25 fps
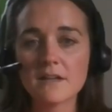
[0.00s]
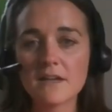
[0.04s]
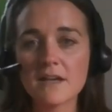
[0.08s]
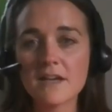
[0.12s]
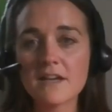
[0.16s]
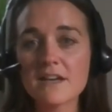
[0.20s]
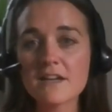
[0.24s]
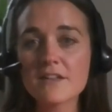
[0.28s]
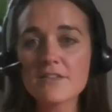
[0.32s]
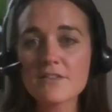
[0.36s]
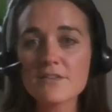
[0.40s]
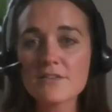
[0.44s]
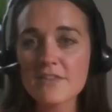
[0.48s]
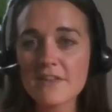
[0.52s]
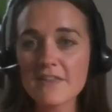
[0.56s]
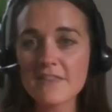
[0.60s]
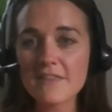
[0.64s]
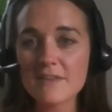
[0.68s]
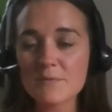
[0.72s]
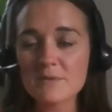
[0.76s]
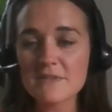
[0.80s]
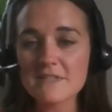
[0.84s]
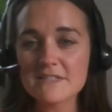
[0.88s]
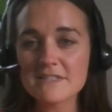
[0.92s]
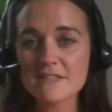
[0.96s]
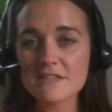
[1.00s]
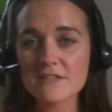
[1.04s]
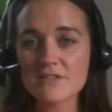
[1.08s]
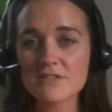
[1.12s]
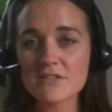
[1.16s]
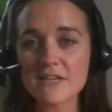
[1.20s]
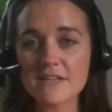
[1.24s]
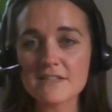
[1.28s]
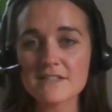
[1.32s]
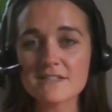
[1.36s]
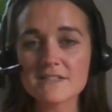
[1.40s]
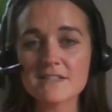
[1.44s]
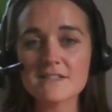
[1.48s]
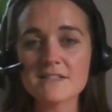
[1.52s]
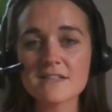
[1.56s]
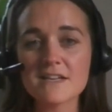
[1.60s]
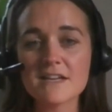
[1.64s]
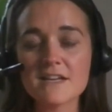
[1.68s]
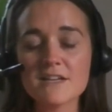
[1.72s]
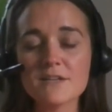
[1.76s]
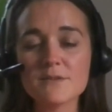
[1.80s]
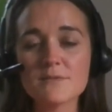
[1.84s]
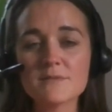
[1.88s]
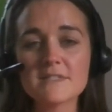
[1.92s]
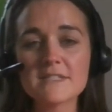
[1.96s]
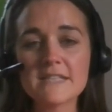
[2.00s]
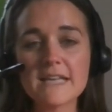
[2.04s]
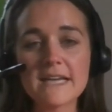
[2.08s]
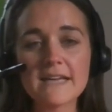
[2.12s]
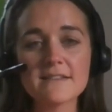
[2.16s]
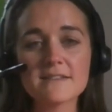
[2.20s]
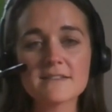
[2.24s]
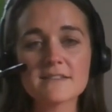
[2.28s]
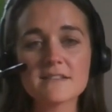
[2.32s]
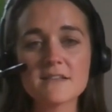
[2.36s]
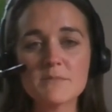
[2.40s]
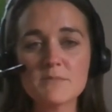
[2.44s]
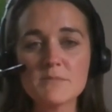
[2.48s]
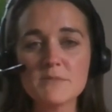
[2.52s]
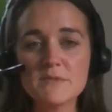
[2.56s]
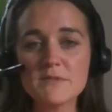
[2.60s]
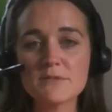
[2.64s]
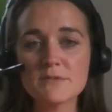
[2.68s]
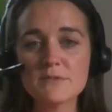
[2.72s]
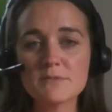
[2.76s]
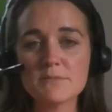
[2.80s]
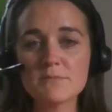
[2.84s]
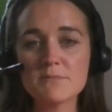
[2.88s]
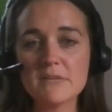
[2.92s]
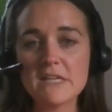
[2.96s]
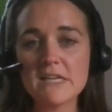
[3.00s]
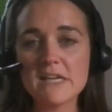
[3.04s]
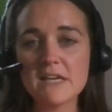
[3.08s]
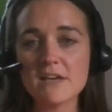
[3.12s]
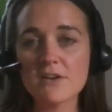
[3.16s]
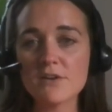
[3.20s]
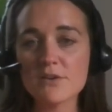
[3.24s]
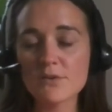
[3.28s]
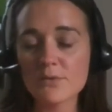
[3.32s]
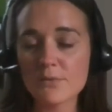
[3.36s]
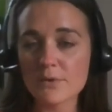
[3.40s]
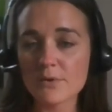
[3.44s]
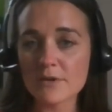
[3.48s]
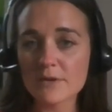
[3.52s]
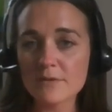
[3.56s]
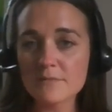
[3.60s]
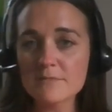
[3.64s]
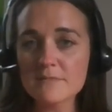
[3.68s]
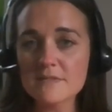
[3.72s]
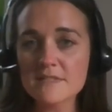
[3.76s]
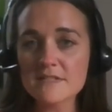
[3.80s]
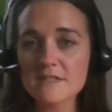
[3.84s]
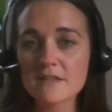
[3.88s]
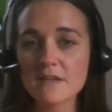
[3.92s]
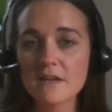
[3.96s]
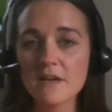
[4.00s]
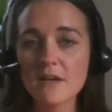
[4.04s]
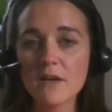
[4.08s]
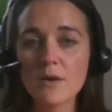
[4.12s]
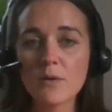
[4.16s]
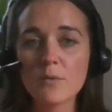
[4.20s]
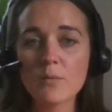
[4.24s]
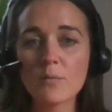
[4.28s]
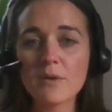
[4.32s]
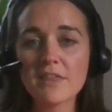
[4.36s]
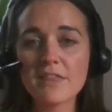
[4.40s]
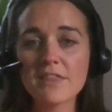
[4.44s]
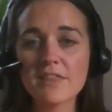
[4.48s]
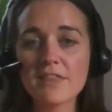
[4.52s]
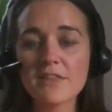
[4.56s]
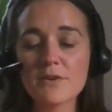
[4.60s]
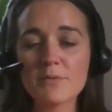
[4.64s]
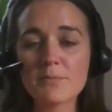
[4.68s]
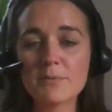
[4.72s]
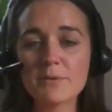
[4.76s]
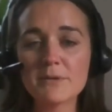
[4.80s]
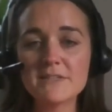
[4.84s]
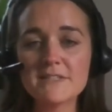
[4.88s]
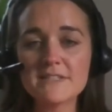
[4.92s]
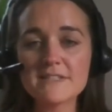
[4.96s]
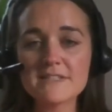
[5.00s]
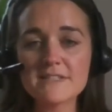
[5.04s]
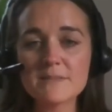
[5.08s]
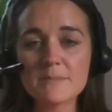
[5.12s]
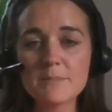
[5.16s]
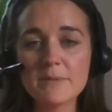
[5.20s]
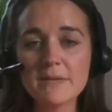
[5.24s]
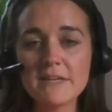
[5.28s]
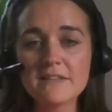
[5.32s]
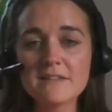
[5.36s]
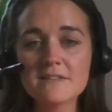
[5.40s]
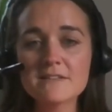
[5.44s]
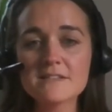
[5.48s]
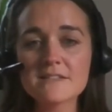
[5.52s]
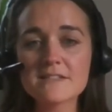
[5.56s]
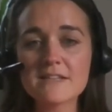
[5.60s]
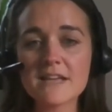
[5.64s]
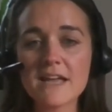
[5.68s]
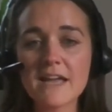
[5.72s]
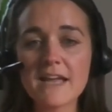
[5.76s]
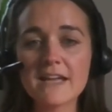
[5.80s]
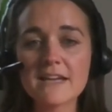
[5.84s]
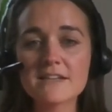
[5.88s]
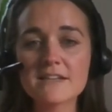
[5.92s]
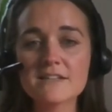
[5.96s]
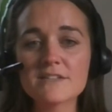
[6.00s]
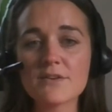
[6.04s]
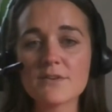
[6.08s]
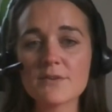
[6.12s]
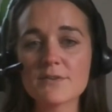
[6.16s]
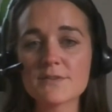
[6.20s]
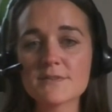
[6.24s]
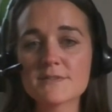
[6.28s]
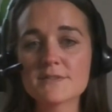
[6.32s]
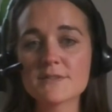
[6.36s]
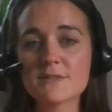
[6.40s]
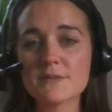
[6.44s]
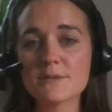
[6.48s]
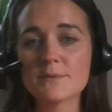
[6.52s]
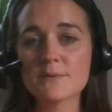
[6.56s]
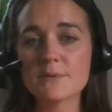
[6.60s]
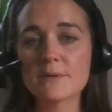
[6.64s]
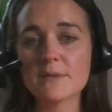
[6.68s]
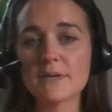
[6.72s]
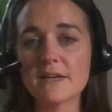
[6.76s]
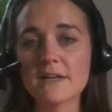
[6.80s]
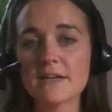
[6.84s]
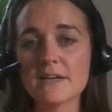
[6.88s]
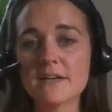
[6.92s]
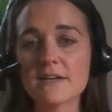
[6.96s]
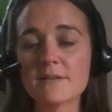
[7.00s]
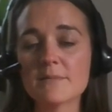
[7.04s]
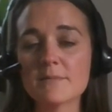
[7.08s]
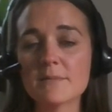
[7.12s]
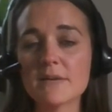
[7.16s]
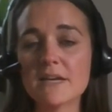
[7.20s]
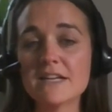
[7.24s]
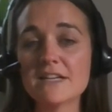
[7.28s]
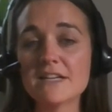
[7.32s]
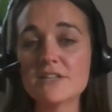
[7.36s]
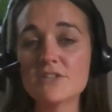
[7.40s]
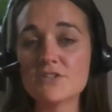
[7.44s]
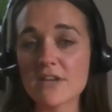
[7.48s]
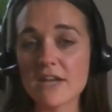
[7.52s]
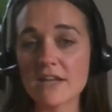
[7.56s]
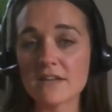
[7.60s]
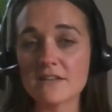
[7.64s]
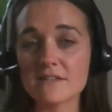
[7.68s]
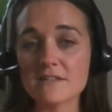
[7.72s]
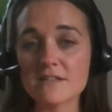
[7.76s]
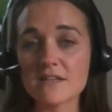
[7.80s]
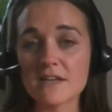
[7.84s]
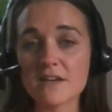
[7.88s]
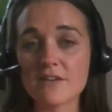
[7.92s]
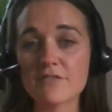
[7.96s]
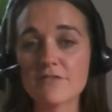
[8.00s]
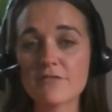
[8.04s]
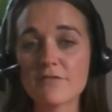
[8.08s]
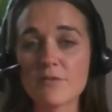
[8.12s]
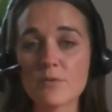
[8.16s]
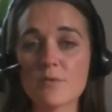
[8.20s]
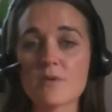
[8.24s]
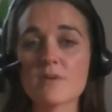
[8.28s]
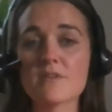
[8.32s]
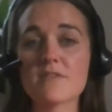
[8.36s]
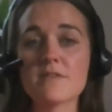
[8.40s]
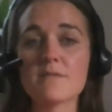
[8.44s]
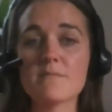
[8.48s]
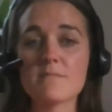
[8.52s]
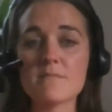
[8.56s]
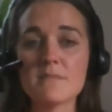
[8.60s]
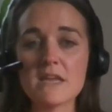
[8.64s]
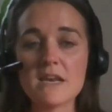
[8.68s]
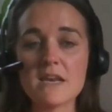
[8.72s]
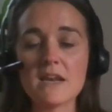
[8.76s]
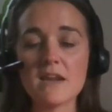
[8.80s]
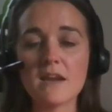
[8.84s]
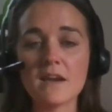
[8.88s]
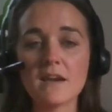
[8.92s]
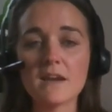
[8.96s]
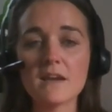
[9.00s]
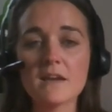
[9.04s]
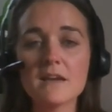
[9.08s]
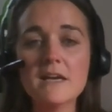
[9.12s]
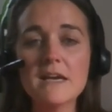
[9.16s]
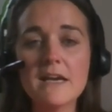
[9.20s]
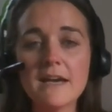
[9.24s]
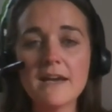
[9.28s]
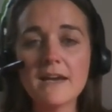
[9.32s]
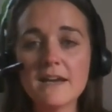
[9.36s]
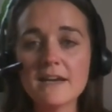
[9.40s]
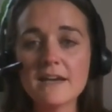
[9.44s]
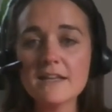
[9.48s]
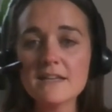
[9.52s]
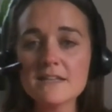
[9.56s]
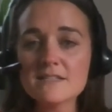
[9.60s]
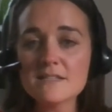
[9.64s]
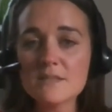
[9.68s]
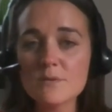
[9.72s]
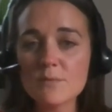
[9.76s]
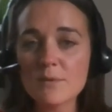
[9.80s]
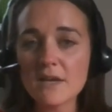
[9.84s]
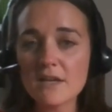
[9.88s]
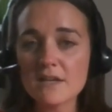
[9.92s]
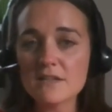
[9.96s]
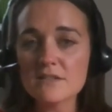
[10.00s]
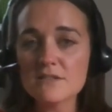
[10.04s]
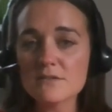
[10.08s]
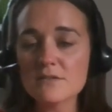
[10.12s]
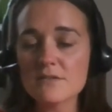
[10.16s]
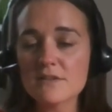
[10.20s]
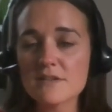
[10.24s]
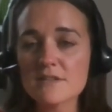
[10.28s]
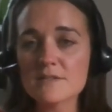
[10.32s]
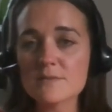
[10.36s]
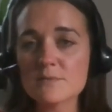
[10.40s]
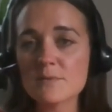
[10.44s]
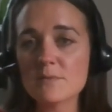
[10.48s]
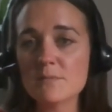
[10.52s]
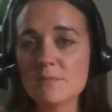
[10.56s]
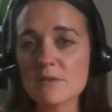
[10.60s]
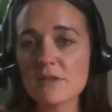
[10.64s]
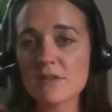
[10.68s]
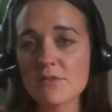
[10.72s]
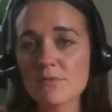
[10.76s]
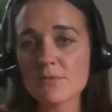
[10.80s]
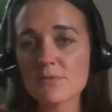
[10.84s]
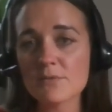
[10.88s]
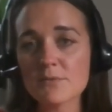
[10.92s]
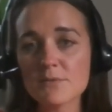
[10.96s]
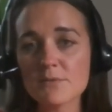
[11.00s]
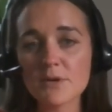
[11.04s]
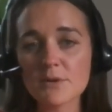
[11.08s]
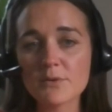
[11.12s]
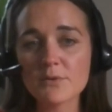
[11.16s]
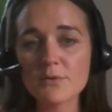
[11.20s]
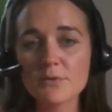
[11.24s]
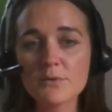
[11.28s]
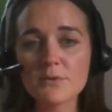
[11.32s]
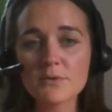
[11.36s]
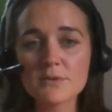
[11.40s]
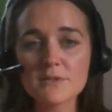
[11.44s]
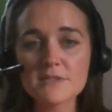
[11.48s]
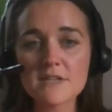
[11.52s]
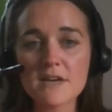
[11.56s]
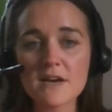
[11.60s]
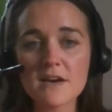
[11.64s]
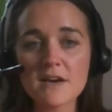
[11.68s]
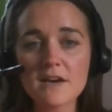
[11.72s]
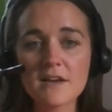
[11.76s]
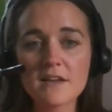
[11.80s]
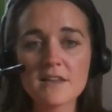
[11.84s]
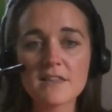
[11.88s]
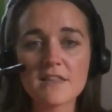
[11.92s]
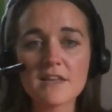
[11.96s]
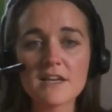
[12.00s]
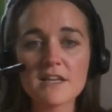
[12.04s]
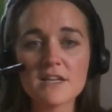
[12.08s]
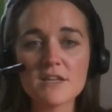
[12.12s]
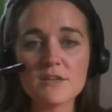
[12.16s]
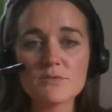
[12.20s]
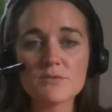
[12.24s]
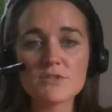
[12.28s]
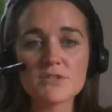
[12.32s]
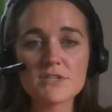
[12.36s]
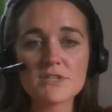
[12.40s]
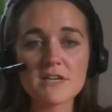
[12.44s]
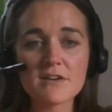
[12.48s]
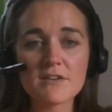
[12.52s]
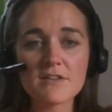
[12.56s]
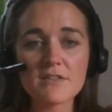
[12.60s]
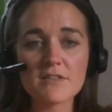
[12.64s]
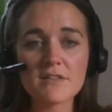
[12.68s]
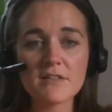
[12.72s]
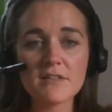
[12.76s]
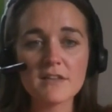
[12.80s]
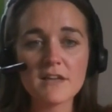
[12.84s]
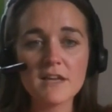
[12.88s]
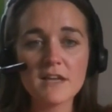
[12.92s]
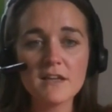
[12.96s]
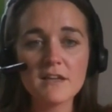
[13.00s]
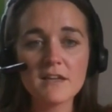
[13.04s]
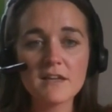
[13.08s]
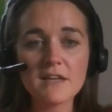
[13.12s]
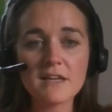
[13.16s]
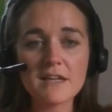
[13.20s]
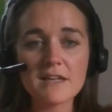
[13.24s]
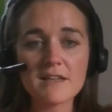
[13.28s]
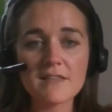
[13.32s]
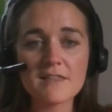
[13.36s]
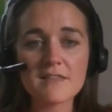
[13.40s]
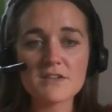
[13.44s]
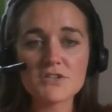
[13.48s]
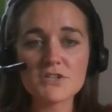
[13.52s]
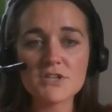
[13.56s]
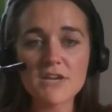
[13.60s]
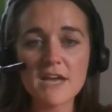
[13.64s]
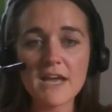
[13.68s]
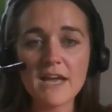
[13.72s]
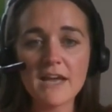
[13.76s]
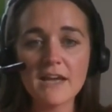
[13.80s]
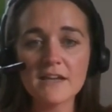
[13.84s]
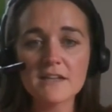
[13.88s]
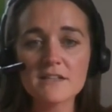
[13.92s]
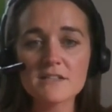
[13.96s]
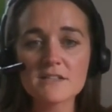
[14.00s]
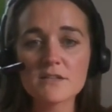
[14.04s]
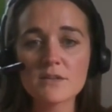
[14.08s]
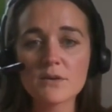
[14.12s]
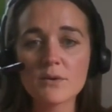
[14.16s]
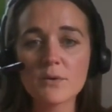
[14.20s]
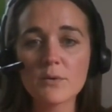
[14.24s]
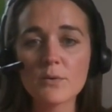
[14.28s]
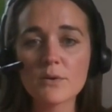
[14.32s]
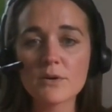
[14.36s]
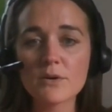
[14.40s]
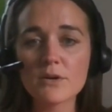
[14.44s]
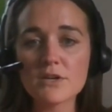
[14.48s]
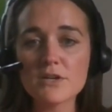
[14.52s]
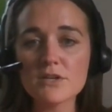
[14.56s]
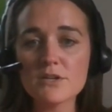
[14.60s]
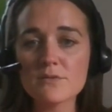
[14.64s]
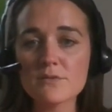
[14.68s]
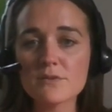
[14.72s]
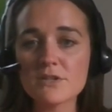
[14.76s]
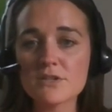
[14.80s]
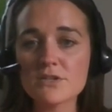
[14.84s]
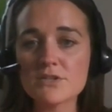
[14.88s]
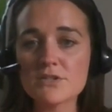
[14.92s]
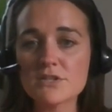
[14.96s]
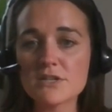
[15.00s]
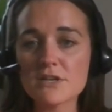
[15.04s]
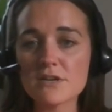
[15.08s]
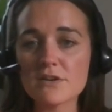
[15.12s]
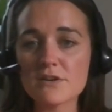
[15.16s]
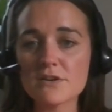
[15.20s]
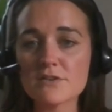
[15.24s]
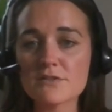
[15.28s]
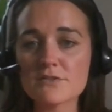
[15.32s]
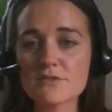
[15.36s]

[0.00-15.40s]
Another thing that we suggest is that you set some Zoom meeting norms with your participants and also an agenda for the meeting. An easy way to do this would be through a Google Doc that you share the link in the chat, or you can share your